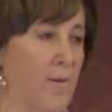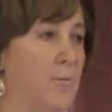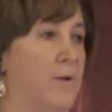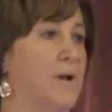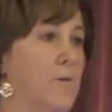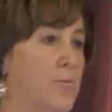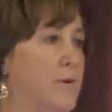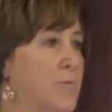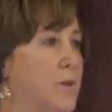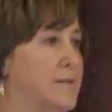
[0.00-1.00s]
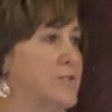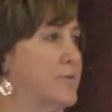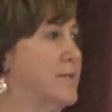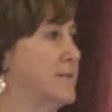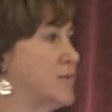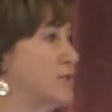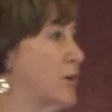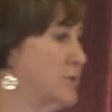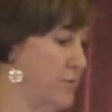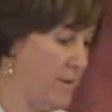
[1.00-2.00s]
We really do need to
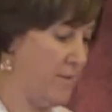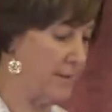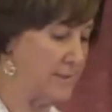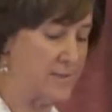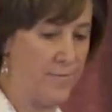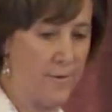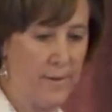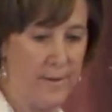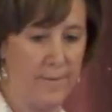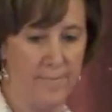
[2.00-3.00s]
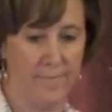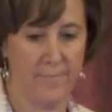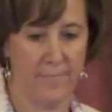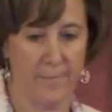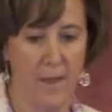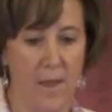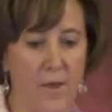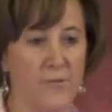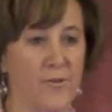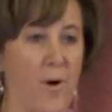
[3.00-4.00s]
start doing things differently.
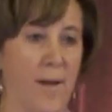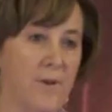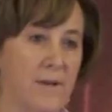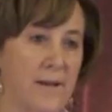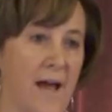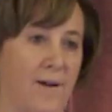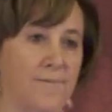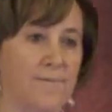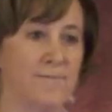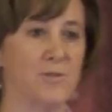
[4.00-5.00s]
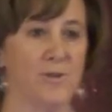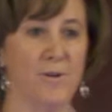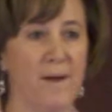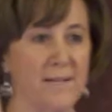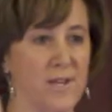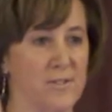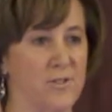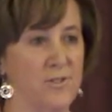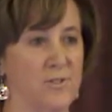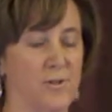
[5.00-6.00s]
So I'm going to now turn my
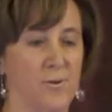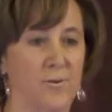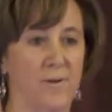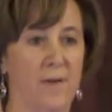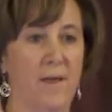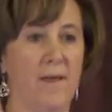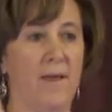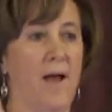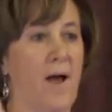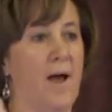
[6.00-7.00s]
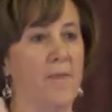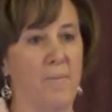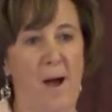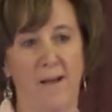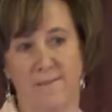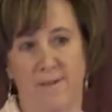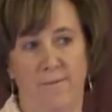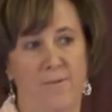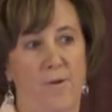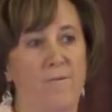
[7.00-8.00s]
attention to the
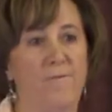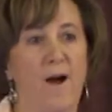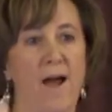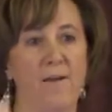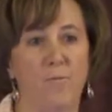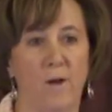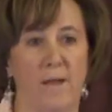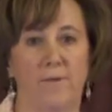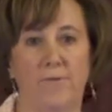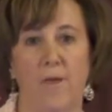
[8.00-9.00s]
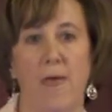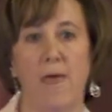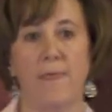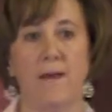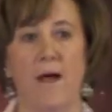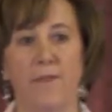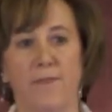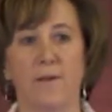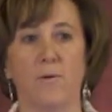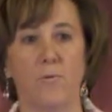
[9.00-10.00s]
positives. 5 ways that I
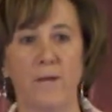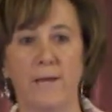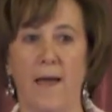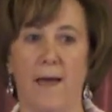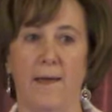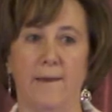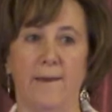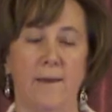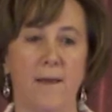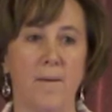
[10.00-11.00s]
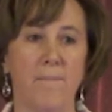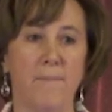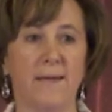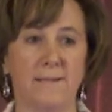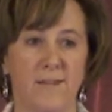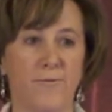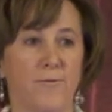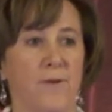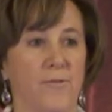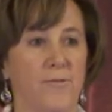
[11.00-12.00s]
think we can make a
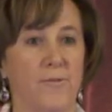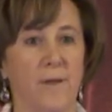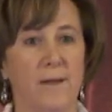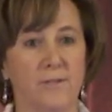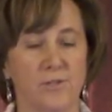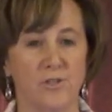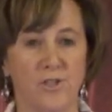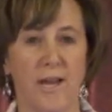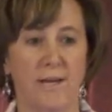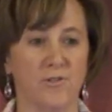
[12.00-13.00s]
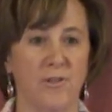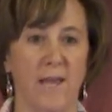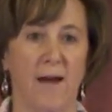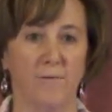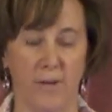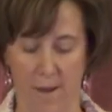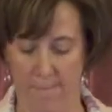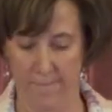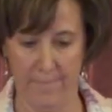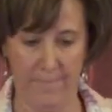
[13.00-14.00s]
difference to change the outcome